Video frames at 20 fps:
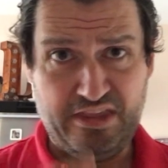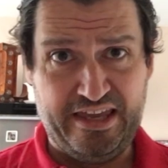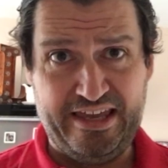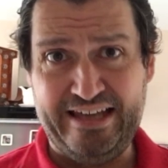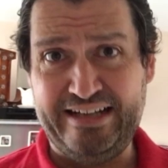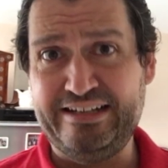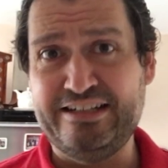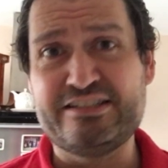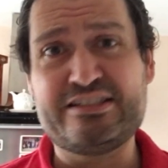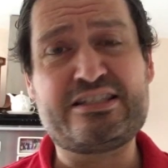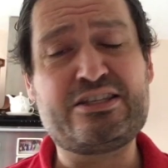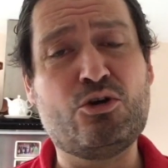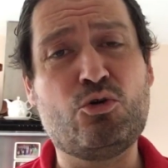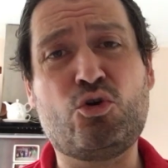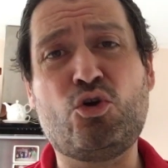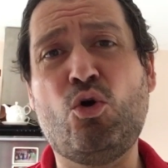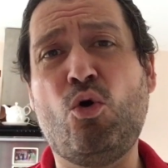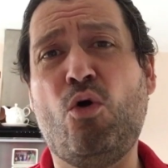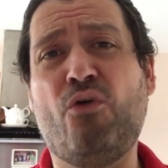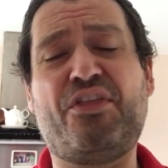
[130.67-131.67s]
England still
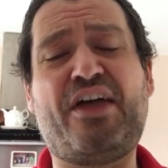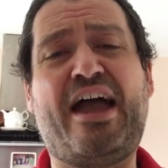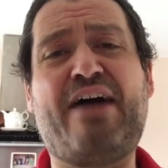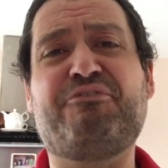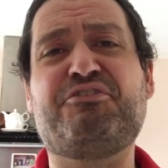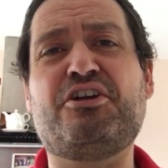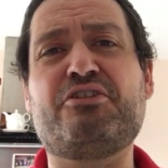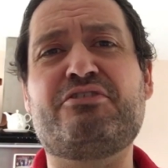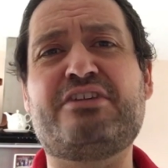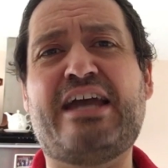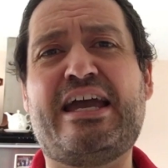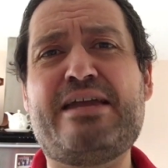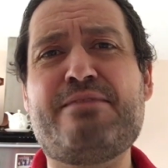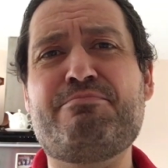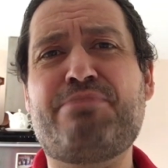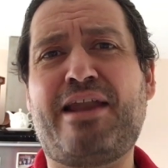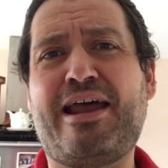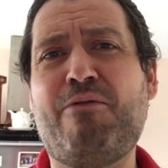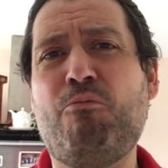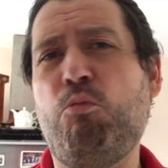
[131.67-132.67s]
caught. They have no game
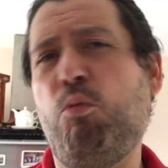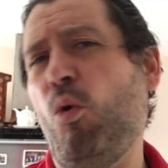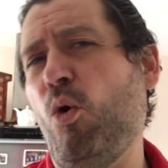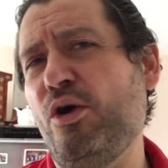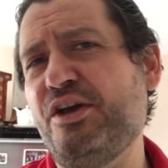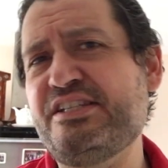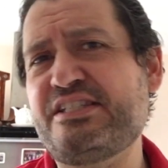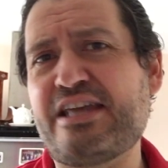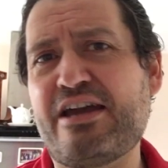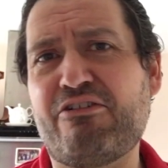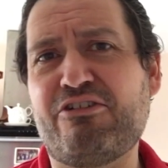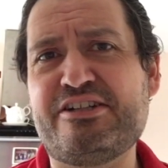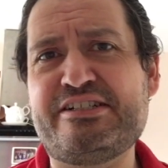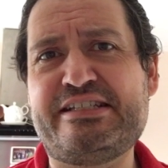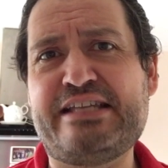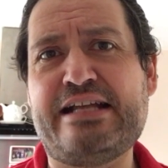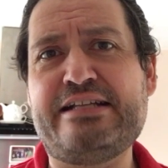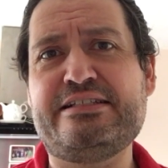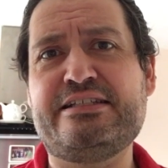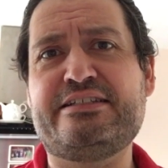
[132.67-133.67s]
plan. What is their
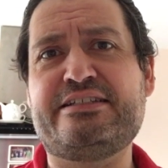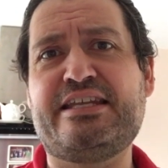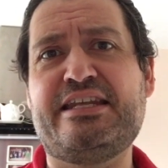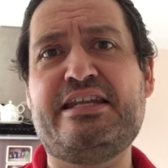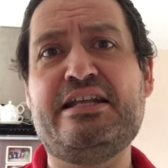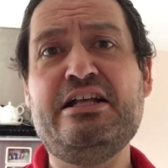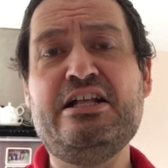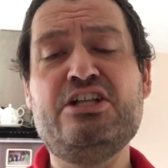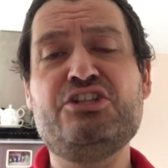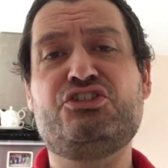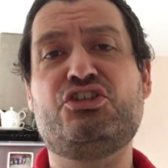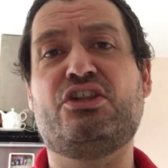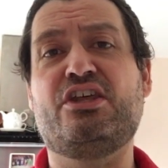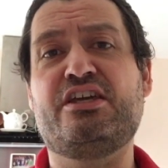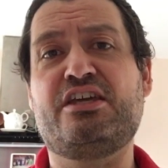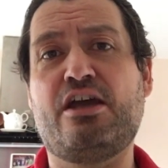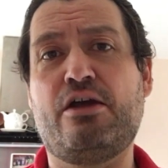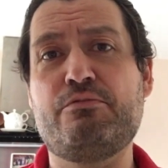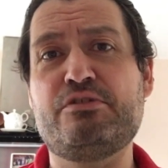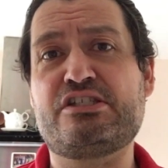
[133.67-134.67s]
identity? Do they
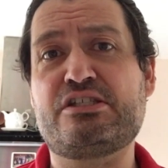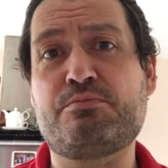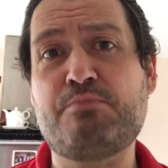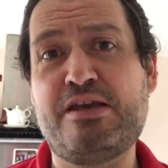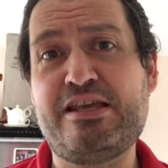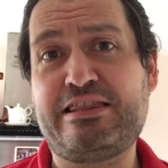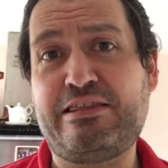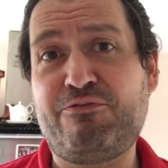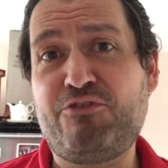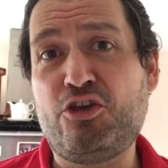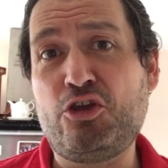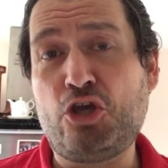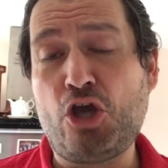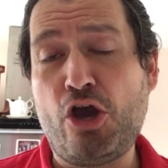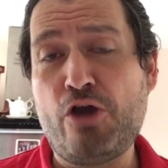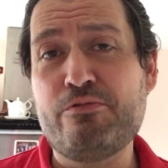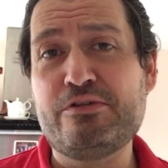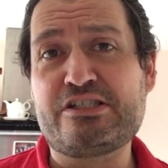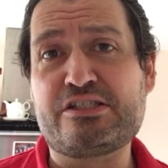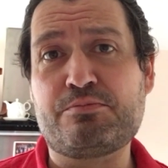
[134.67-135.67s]
go with Smith? If you
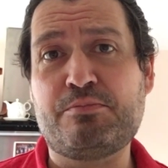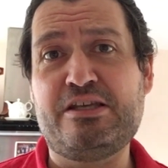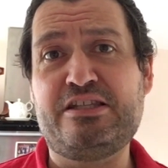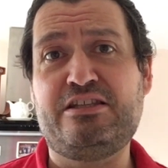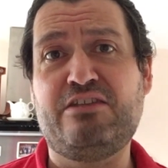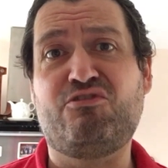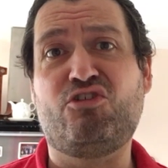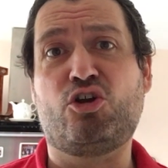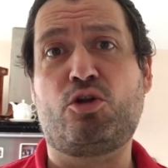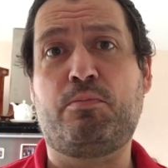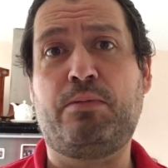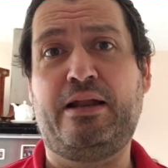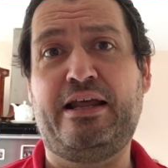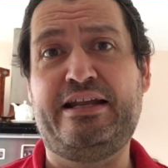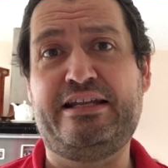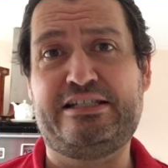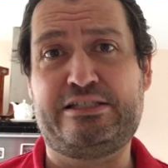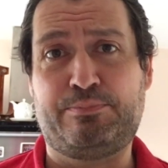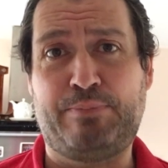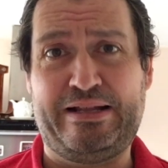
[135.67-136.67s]
go with Smith, you've got to play
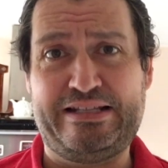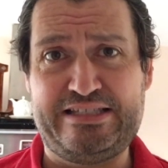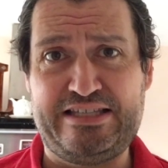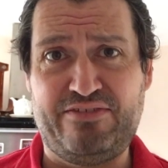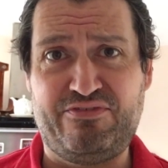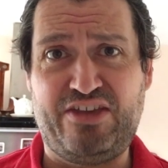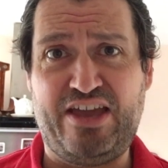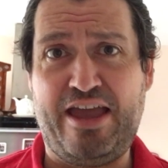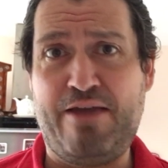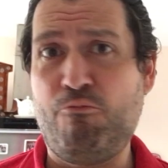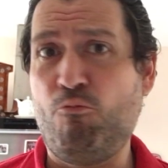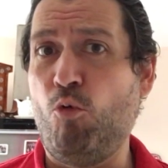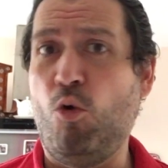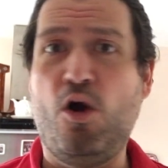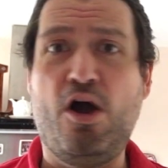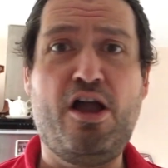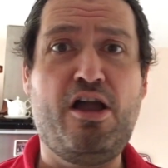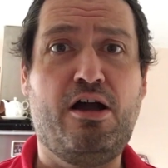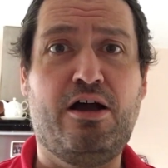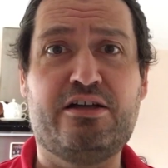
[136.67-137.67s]
an expansive game.
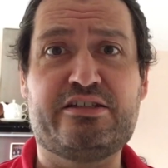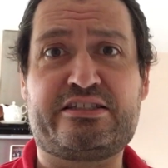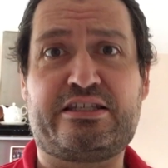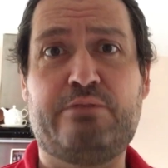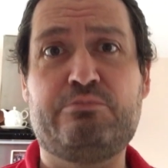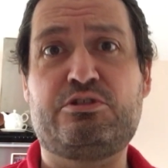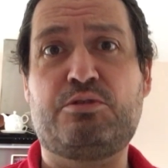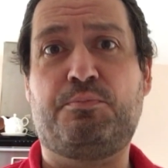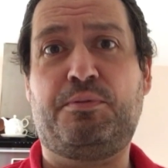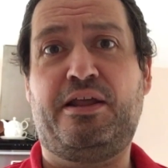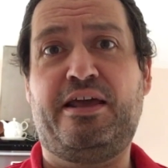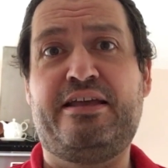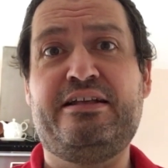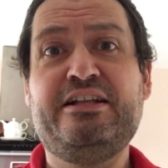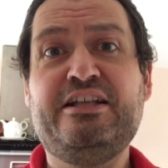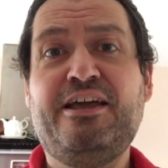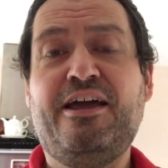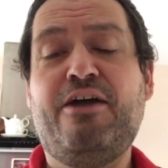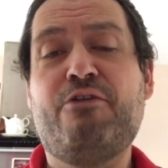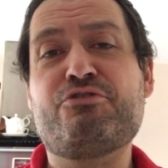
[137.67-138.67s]
Why ask him to play
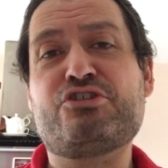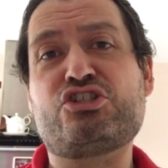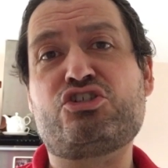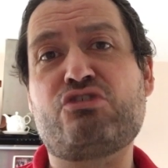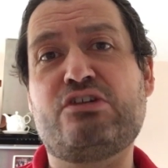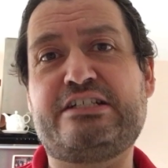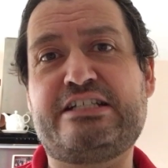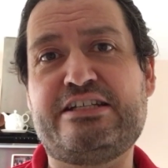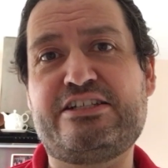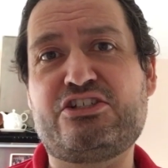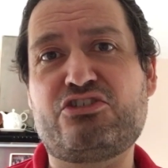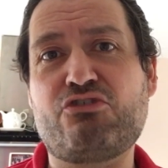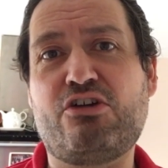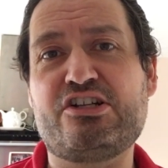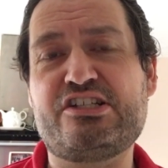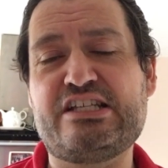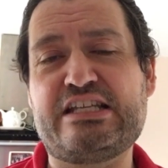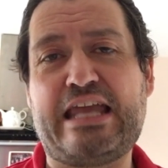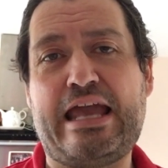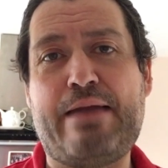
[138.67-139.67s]
a restricted
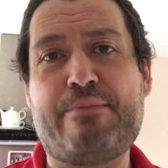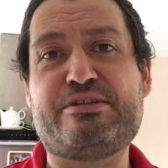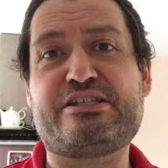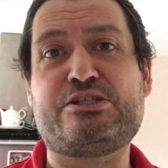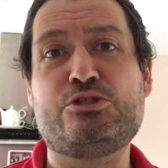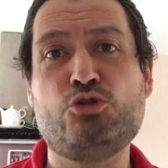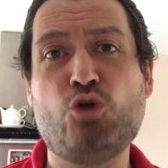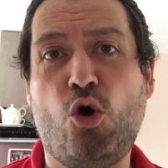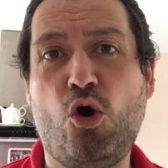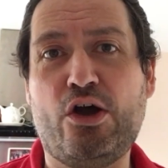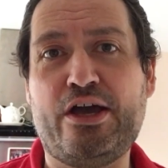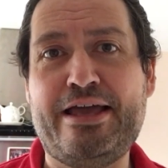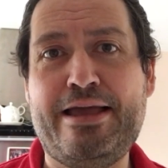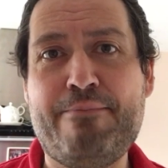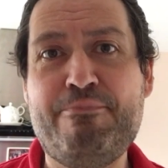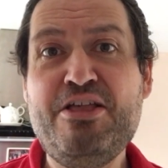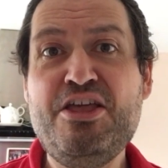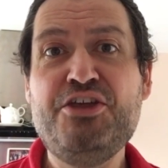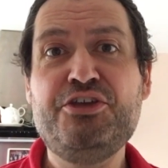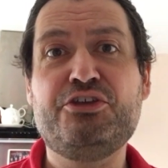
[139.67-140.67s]
structures game? It's not
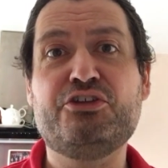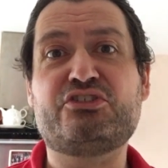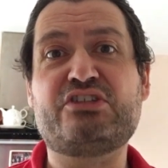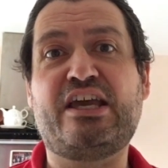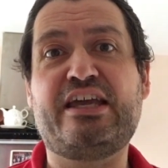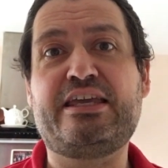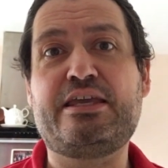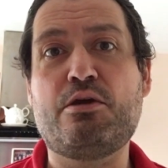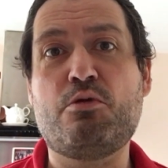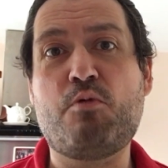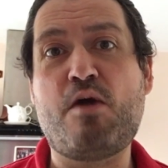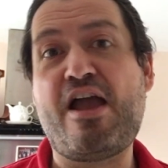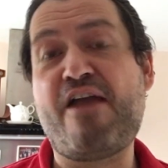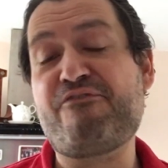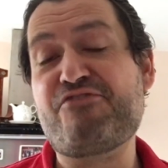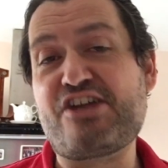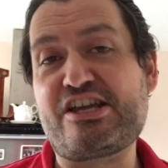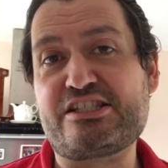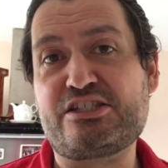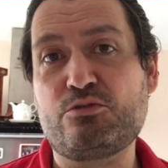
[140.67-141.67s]
him. You're taking away.
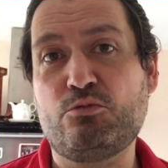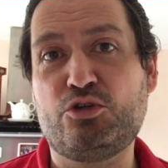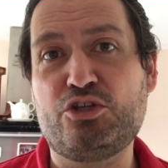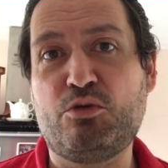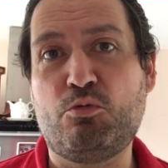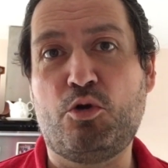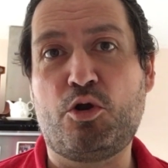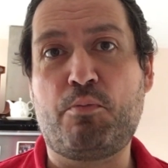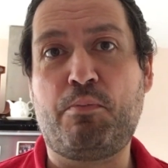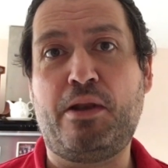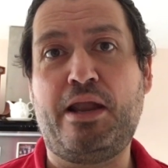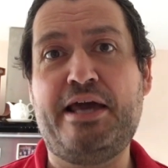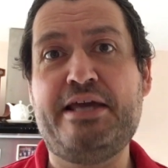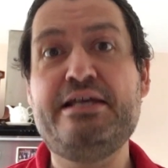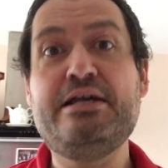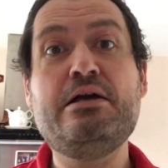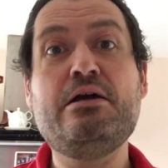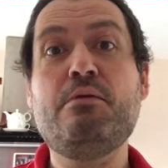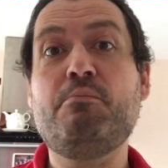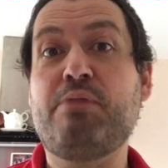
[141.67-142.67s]
If that's the one you want to play,
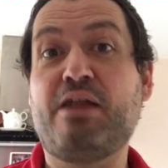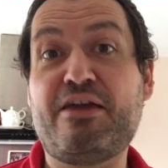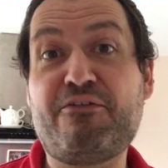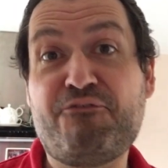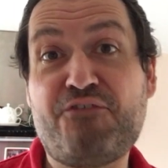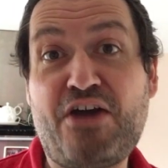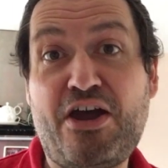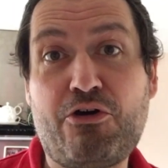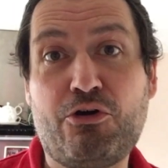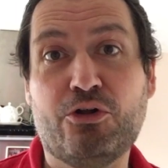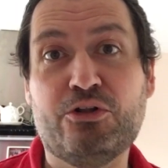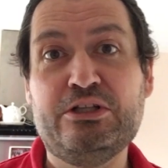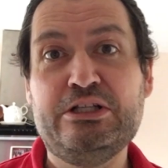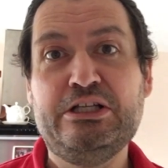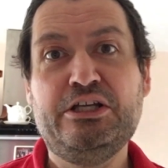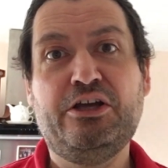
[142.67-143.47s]
play Farrell.